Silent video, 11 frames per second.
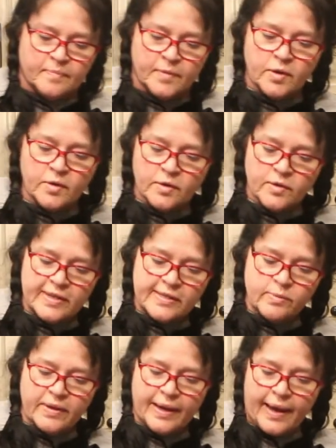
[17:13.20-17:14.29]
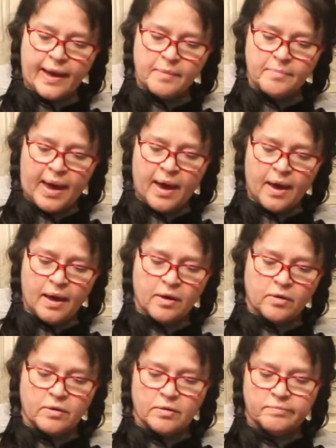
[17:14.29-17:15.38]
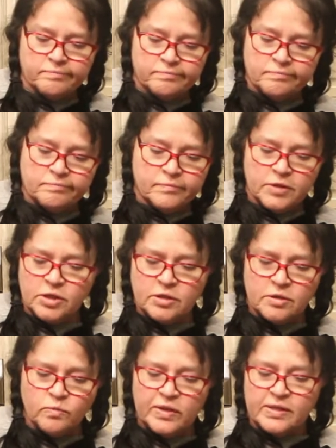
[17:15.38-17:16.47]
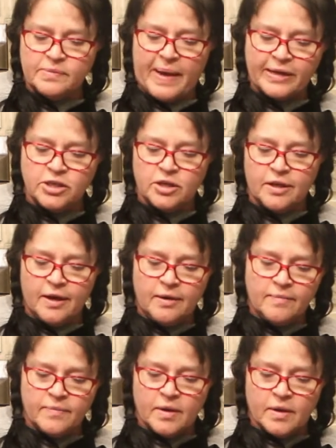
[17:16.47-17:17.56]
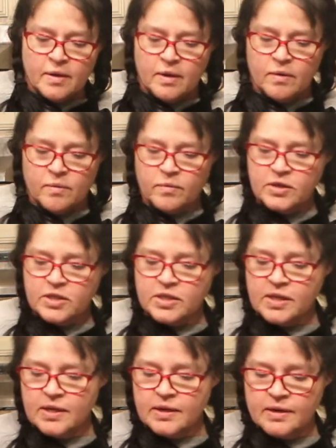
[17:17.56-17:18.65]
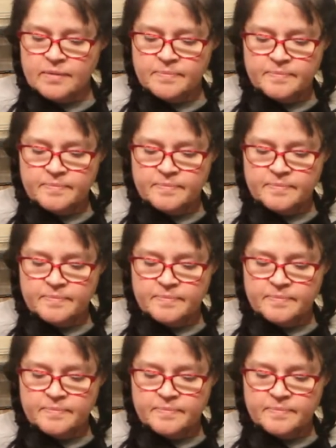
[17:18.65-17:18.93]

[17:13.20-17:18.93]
You can do this with a cake bag or just with a spatula. We're just going to